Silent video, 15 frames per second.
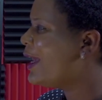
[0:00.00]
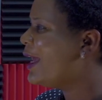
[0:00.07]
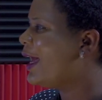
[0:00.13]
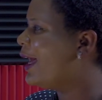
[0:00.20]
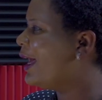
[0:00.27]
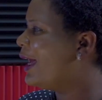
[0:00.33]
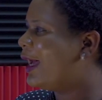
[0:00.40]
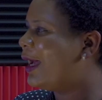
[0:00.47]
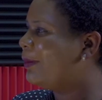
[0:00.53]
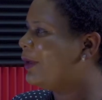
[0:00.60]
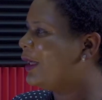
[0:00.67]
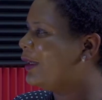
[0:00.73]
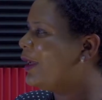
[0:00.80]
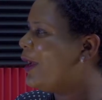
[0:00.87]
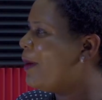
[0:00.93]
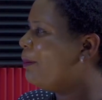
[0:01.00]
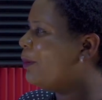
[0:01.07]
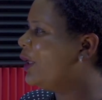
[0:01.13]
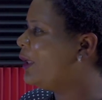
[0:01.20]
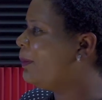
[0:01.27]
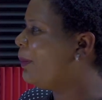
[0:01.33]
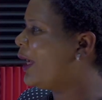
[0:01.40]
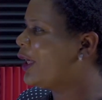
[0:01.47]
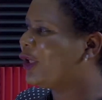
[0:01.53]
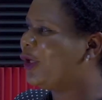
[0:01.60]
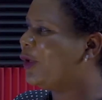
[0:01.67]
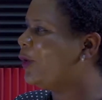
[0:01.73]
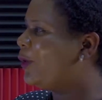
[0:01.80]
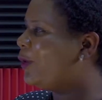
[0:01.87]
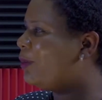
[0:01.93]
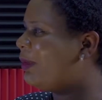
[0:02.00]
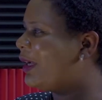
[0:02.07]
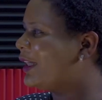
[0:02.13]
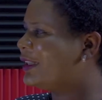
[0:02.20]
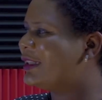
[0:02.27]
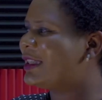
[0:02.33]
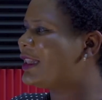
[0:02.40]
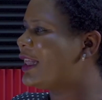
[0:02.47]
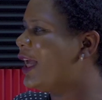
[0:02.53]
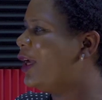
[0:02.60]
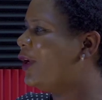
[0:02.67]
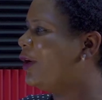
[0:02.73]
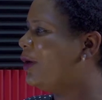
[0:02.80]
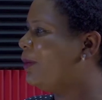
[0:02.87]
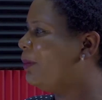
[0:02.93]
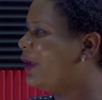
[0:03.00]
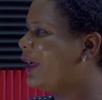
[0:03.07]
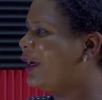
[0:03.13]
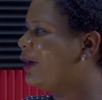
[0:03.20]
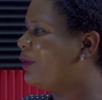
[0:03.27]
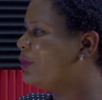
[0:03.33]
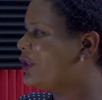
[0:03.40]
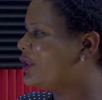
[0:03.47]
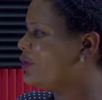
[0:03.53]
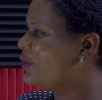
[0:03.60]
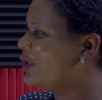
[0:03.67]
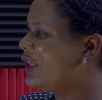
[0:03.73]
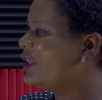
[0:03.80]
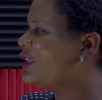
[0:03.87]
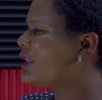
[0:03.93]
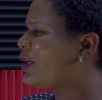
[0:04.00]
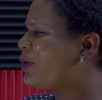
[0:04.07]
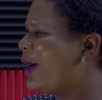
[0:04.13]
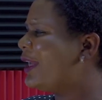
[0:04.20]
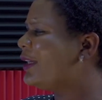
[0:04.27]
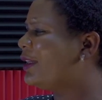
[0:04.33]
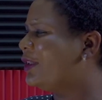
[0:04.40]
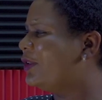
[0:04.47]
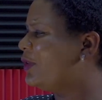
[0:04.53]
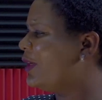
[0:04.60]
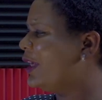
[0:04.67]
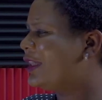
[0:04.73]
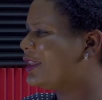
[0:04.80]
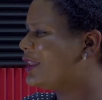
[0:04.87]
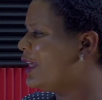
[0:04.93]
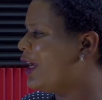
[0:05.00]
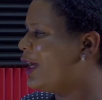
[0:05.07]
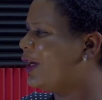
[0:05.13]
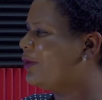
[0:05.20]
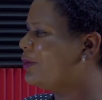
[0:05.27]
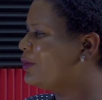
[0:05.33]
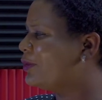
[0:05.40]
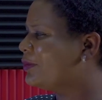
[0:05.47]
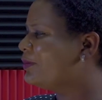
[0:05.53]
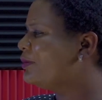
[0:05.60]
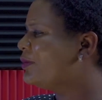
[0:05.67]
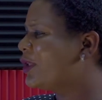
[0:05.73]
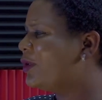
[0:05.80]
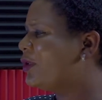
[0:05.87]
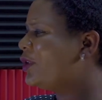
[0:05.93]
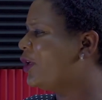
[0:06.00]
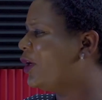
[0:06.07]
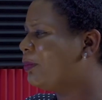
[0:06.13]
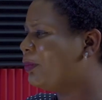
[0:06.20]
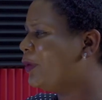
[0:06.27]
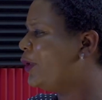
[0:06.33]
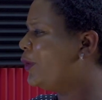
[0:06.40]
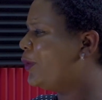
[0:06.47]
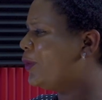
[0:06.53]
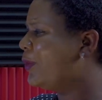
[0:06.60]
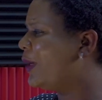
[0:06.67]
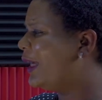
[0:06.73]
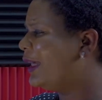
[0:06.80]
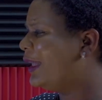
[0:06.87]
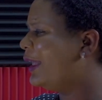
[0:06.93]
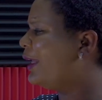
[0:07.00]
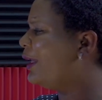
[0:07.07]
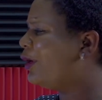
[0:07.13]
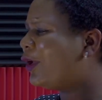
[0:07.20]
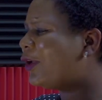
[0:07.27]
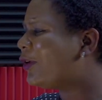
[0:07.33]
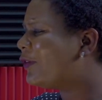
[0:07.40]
Moneybagg Yo, Megan Thee Stallion, Bia, Rudy Rich, quite a lot, HCR, Young Blue, Wale, a lot